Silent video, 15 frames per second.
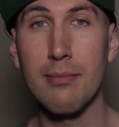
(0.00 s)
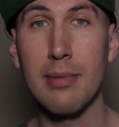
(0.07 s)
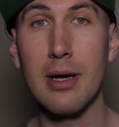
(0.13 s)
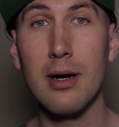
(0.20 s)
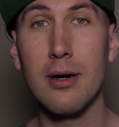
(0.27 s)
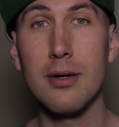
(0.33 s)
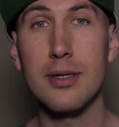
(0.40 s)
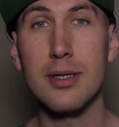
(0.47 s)

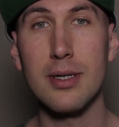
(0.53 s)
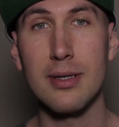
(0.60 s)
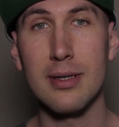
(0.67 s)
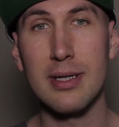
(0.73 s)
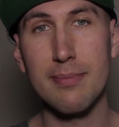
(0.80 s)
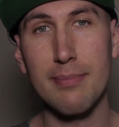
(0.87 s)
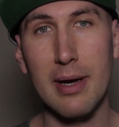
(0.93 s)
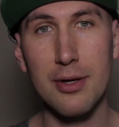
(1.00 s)
because the
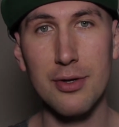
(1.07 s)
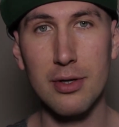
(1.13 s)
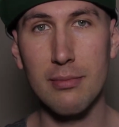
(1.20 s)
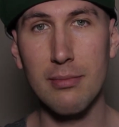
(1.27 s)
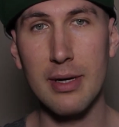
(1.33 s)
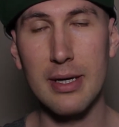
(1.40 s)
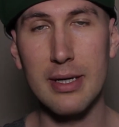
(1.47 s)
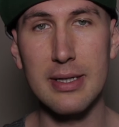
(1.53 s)

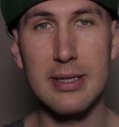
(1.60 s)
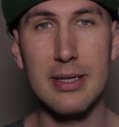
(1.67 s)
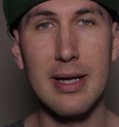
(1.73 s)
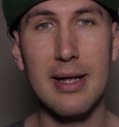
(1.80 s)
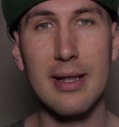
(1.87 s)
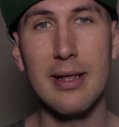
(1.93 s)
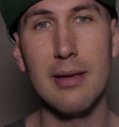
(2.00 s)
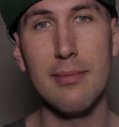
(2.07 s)
spectrum is
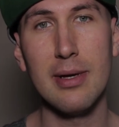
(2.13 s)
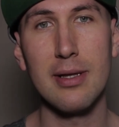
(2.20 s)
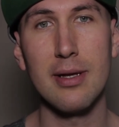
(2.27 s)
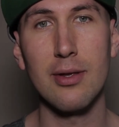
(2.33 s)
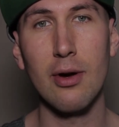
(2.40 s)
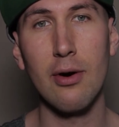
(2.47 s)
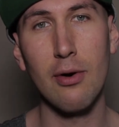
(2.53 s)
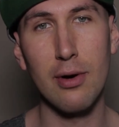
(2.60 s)
not
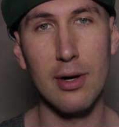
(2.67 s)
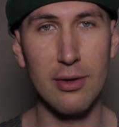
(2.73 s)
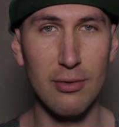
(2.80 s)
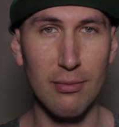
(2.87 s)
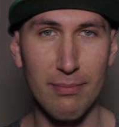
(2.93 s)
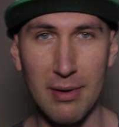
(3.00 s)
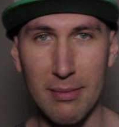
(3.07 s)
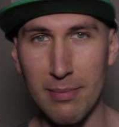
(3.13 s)
limited only to
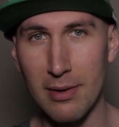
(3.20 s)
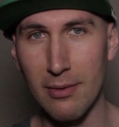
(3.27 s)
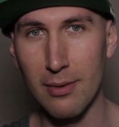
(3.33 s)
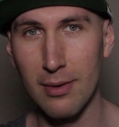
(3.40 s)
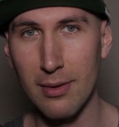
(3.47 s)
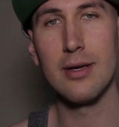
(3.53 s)
people.